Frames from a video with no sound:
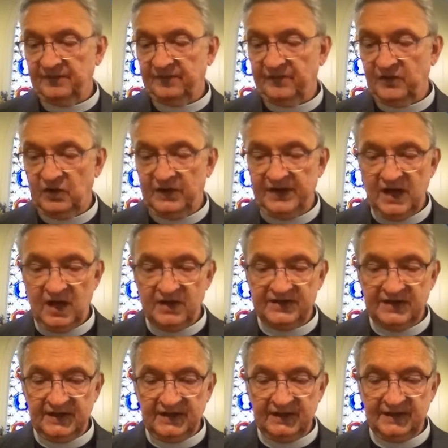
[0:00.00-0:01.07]
fully
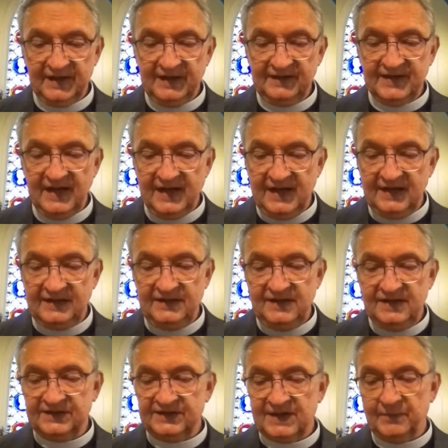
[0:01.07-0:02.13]
articulated the hidden
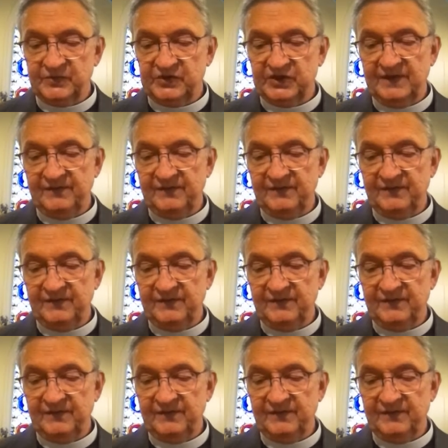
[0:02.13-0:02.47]
assumption